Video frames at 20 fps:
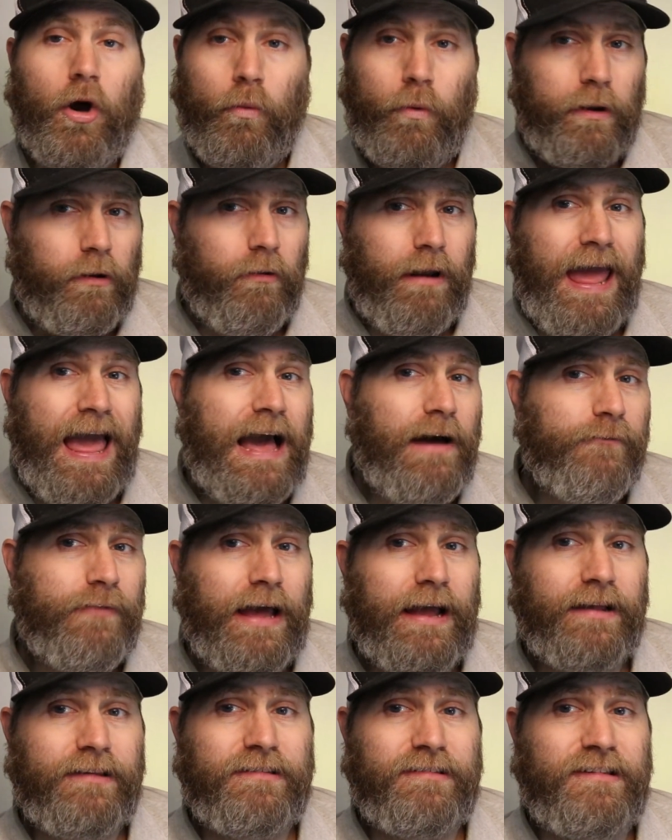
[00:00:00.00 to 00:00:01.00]
We don't have
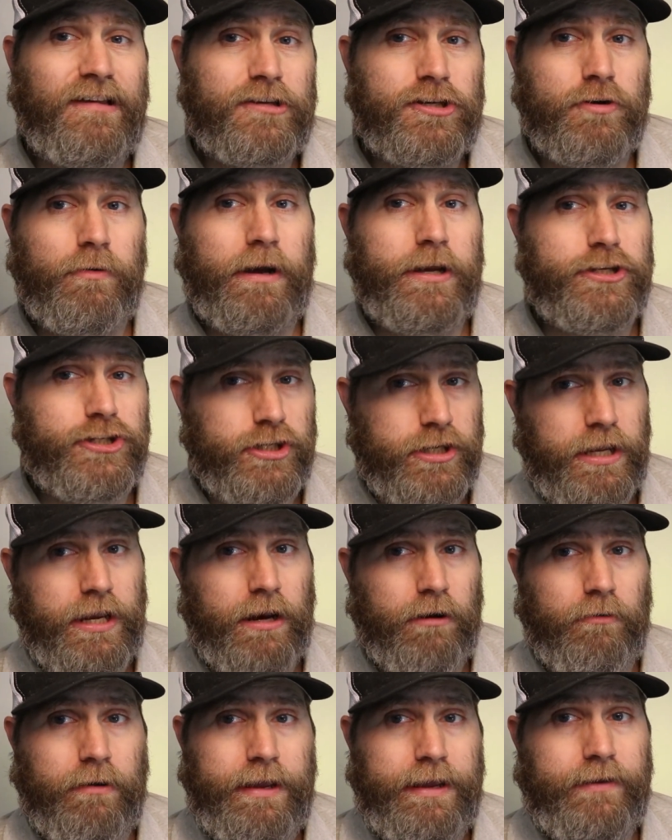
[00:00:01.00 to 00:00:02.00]
that situation
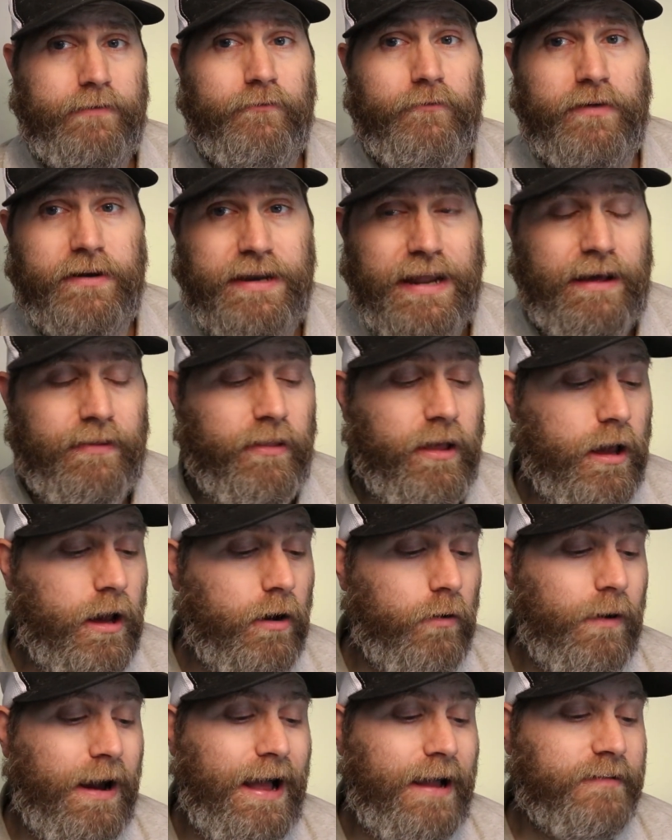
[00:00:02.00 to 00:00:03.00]
here in Vanilla
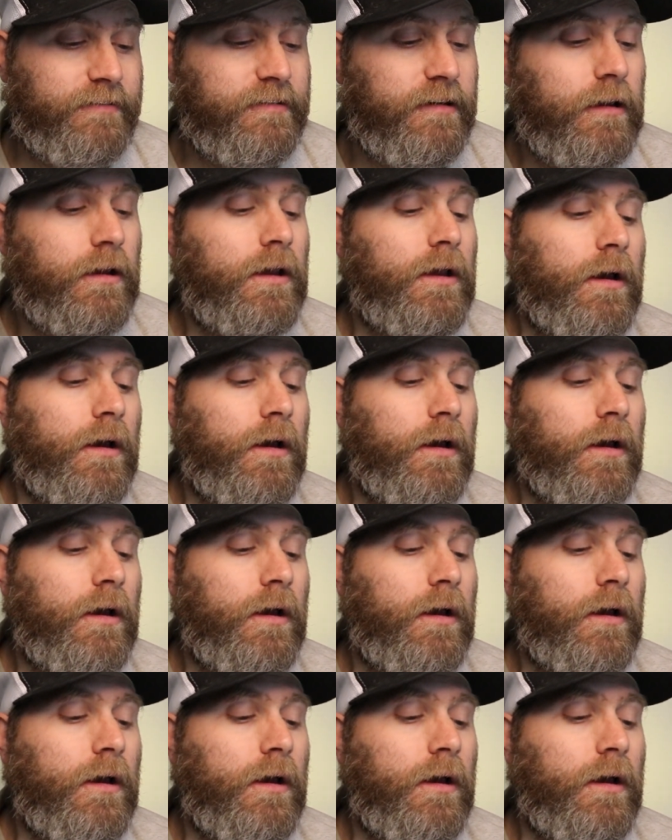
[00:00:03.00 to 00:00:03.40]
OS,